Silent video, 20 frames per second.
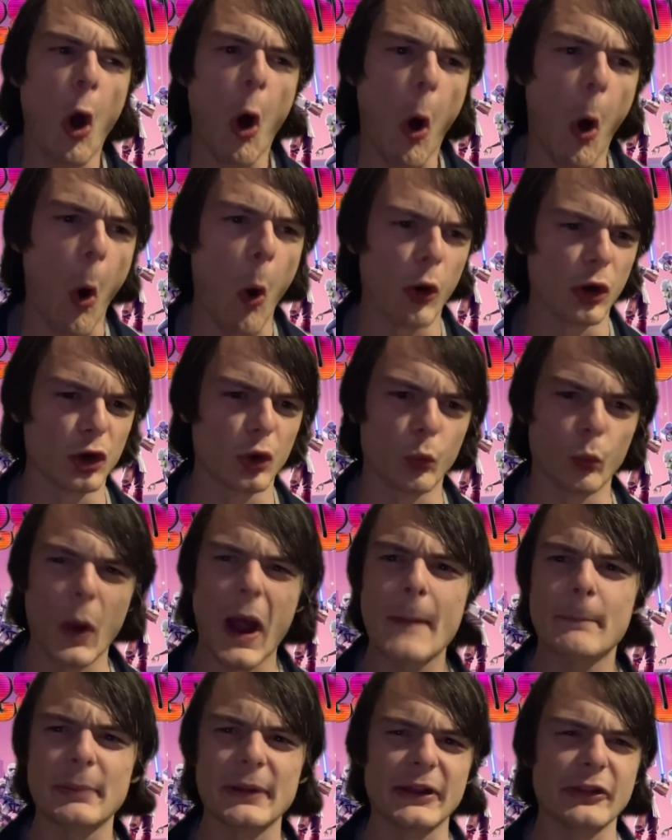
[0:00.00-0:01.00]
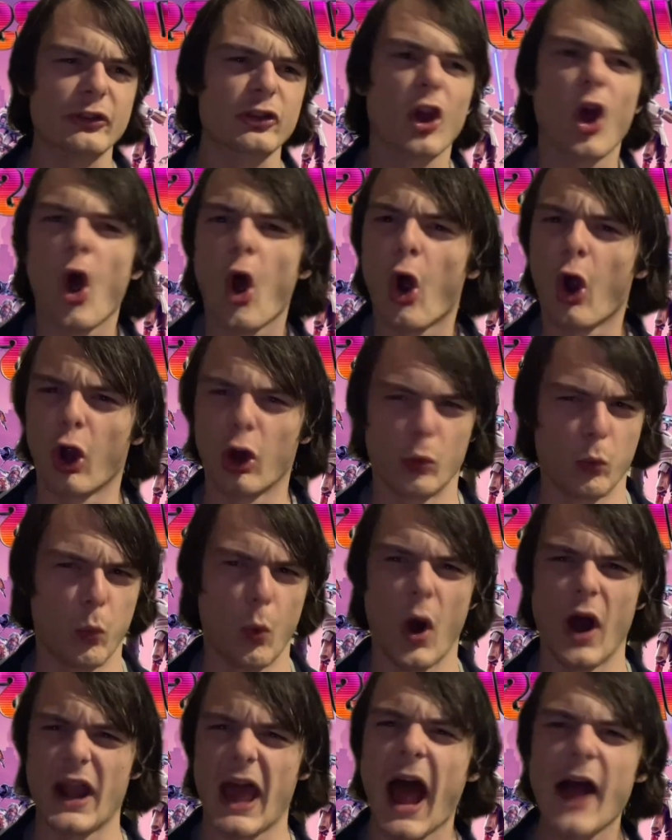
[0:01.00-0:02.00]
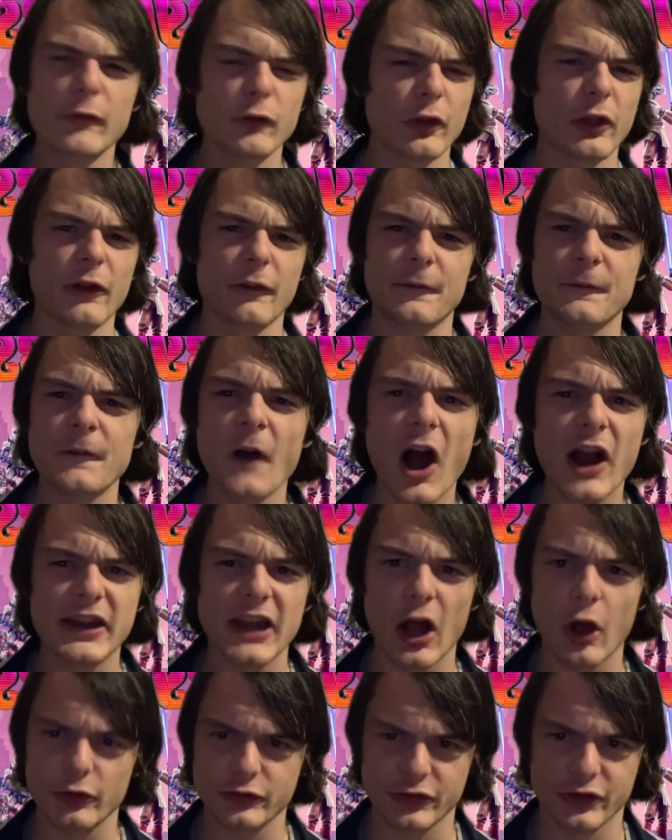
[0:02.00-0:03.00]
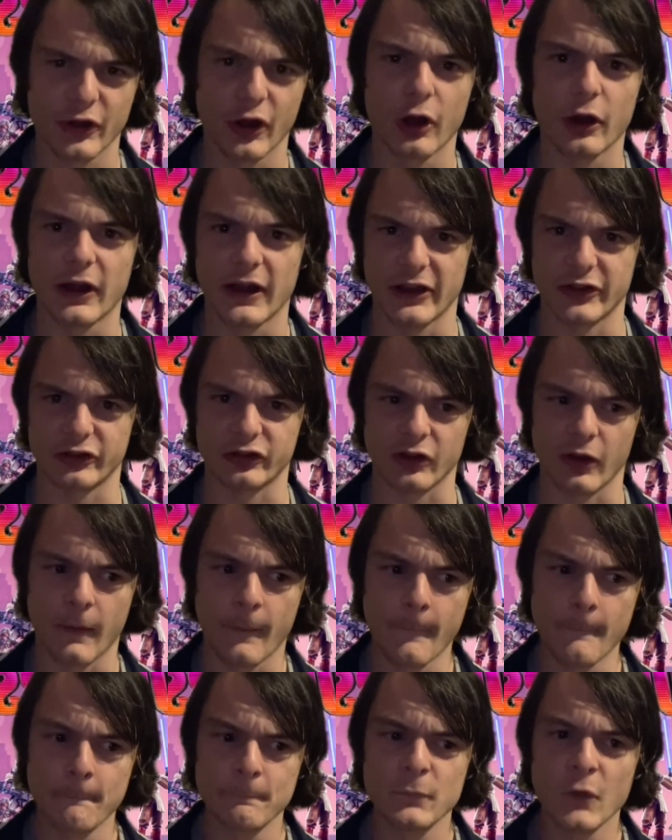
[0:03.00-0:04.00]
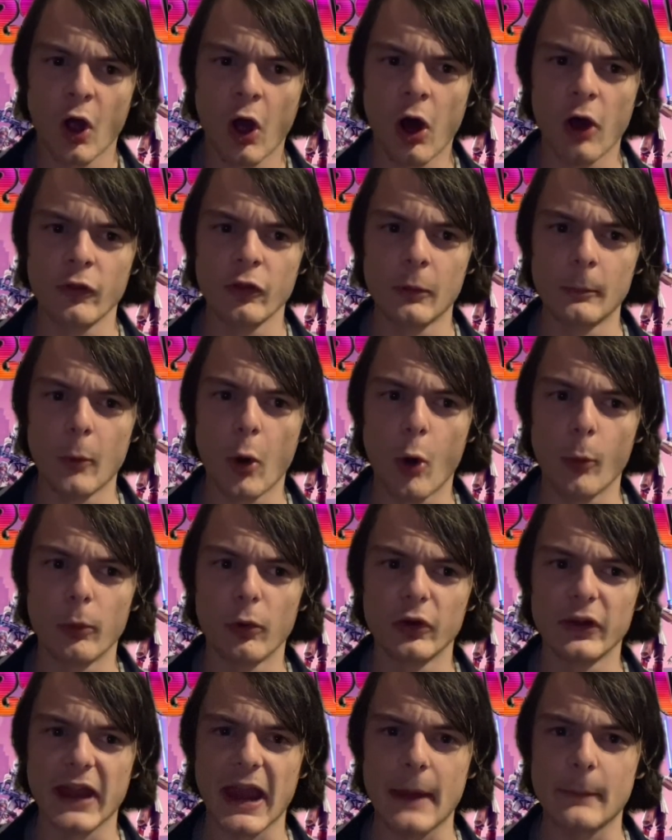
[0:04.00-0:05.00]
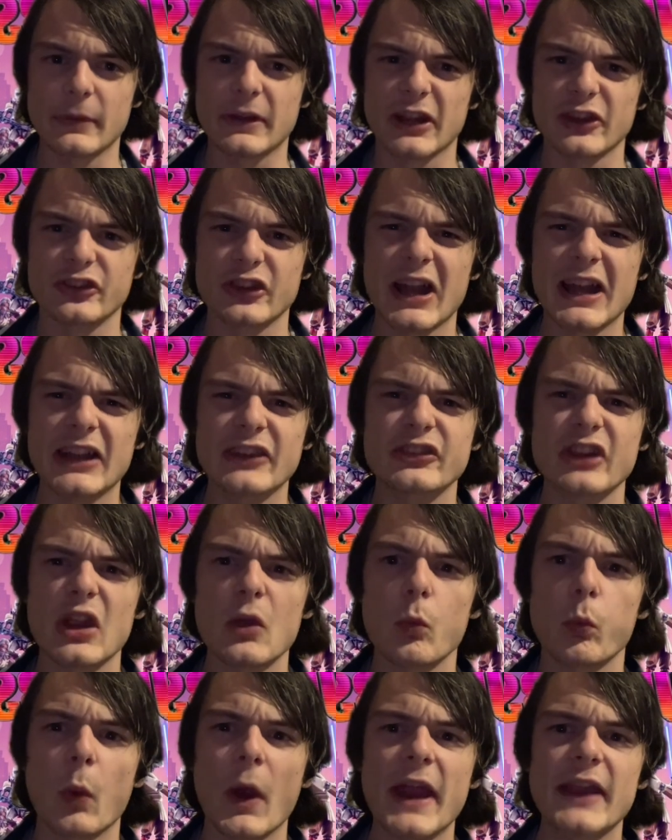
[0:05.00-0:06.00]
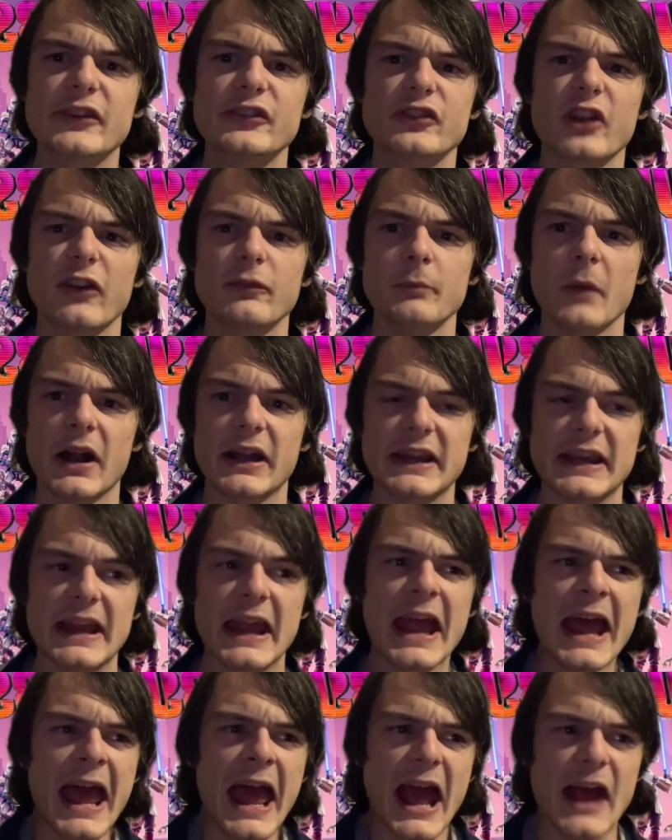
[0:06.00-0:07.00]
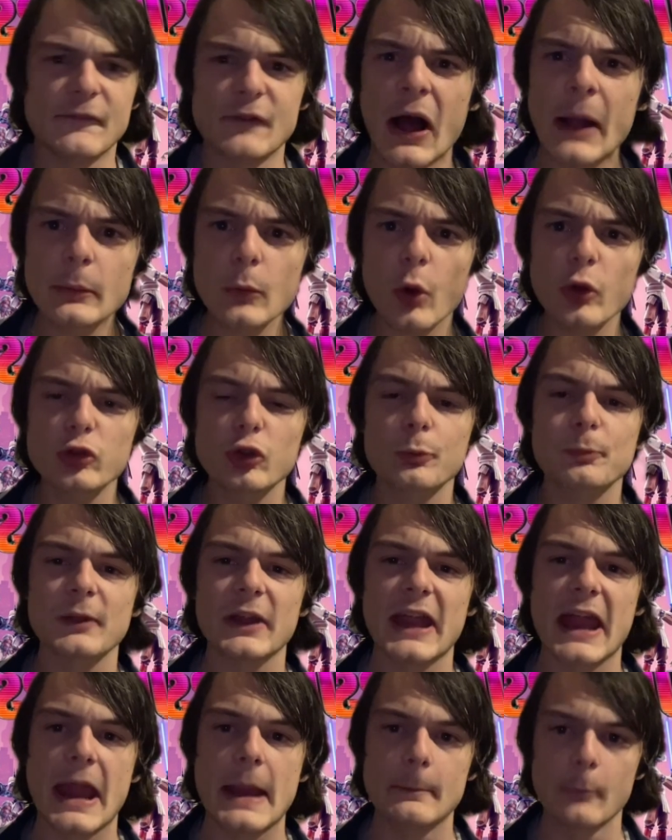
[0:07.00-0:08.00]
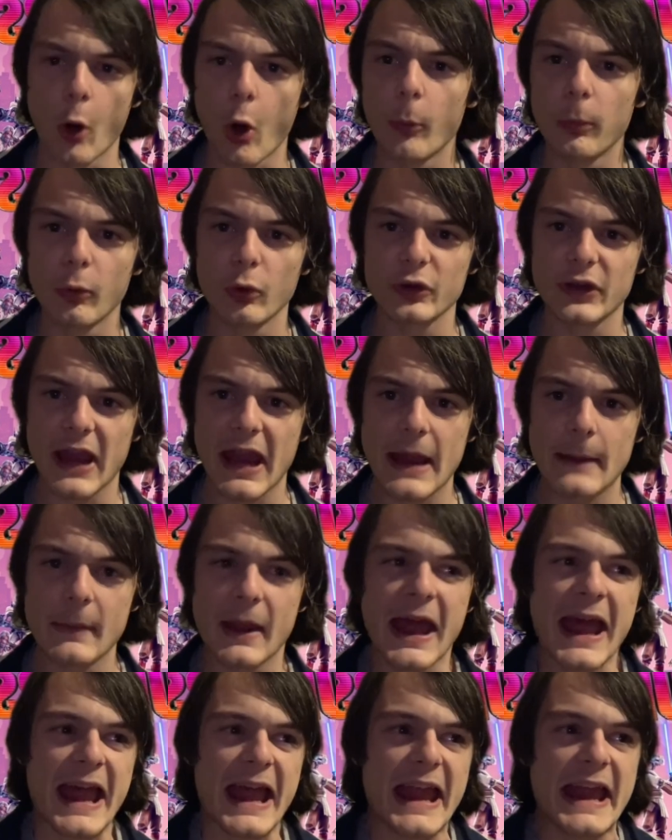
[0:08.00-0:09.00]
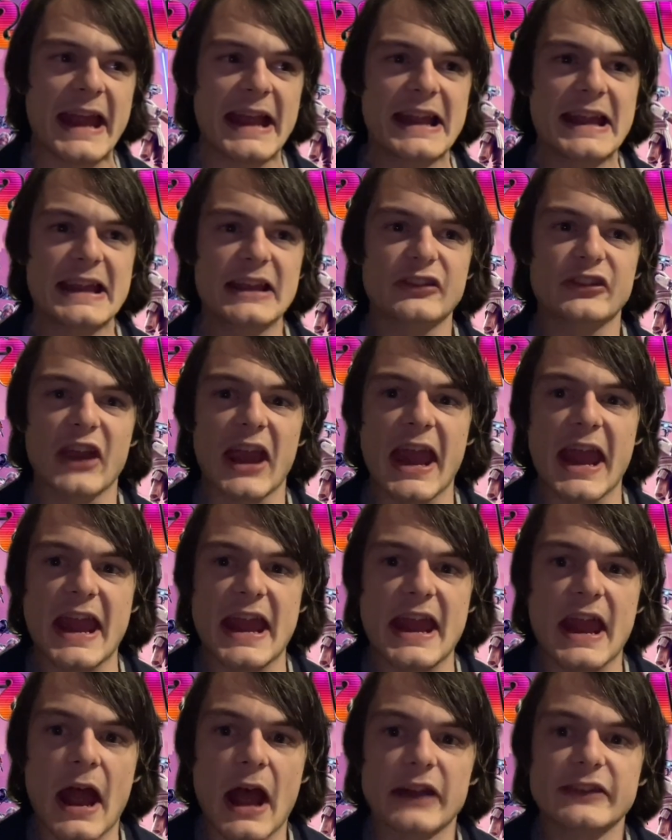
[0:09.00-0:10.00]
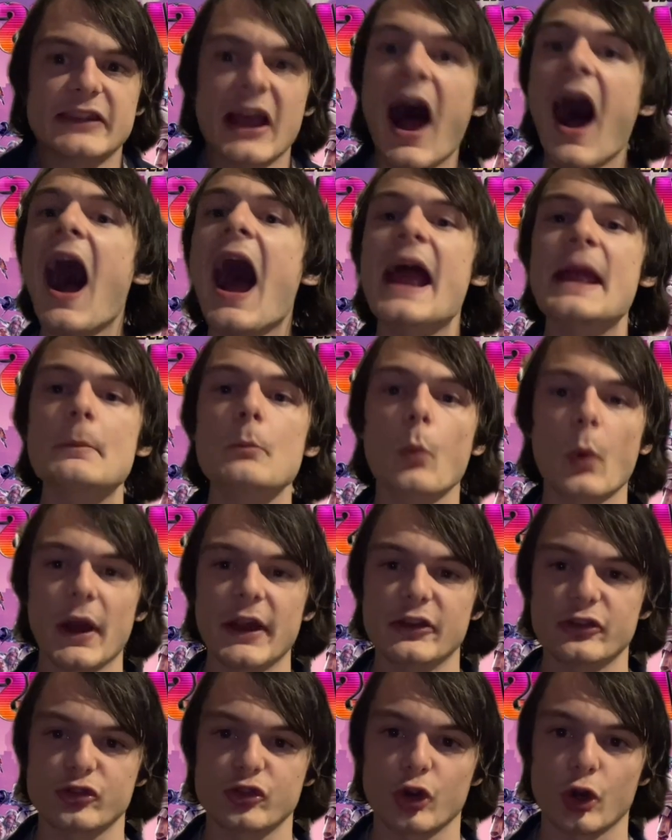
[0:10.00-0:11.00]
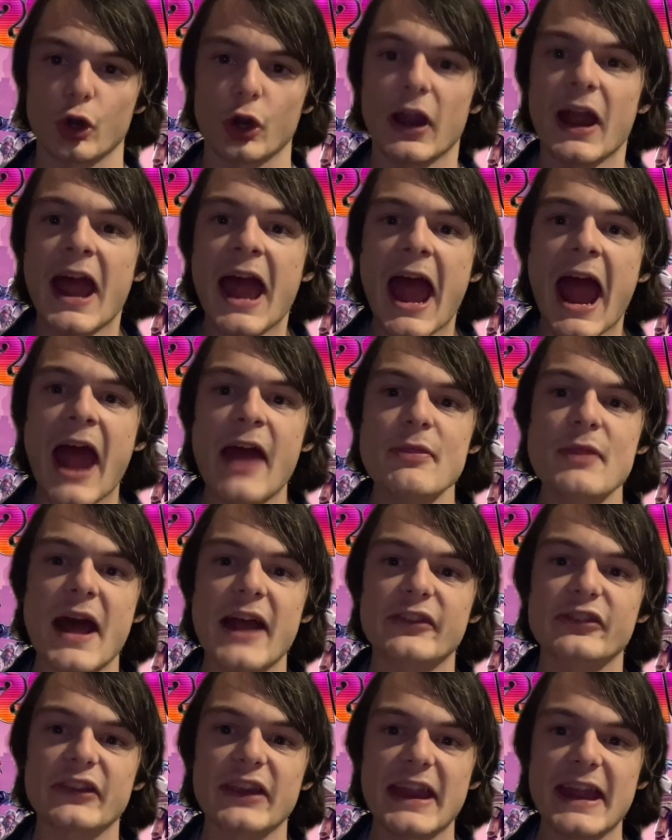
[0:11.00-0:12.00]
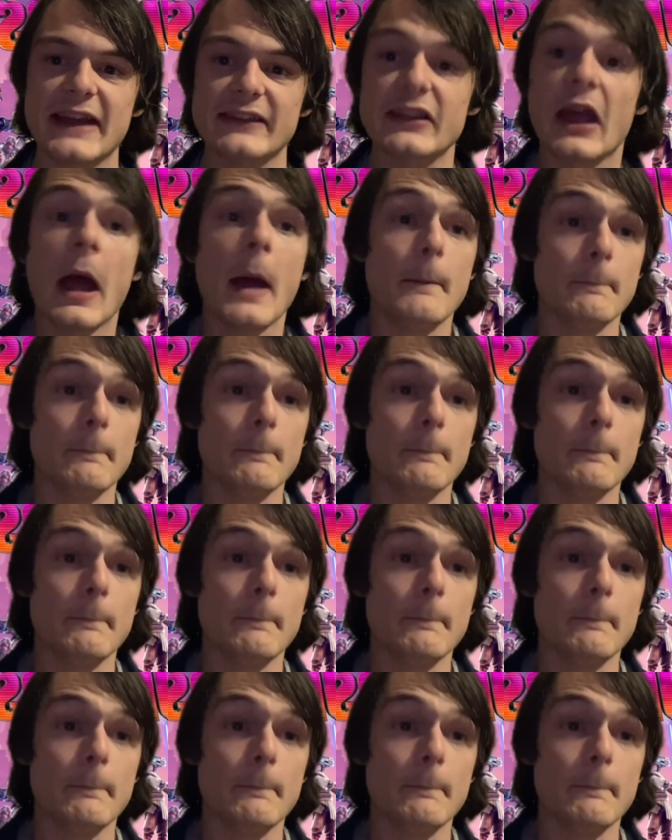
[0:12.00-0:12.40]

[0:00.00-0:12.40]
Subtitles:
or weapons or whatever the fuck else there is on the mobile game, because that is a waste of money. If I'm going to play a mobile game, it is a time waster, and that's it.